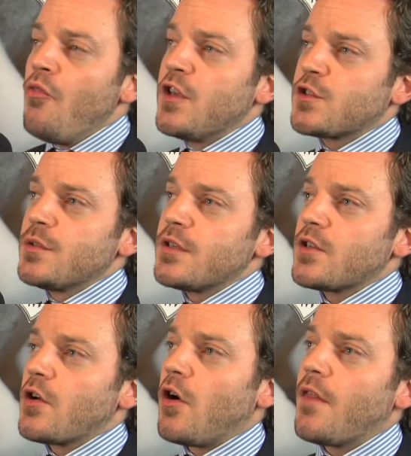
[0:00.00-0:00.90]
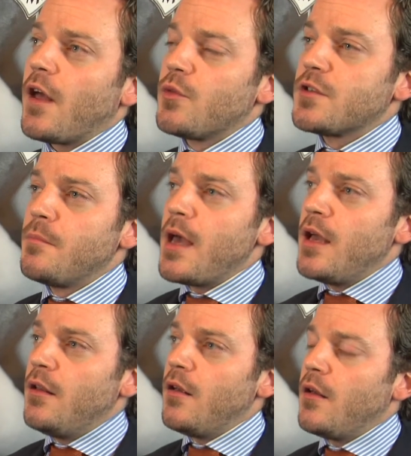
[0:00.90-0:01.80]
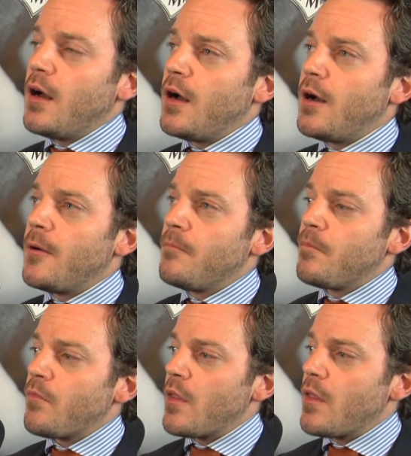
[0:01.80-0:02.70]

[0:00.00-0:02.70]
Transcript: This was a cigar that was made um,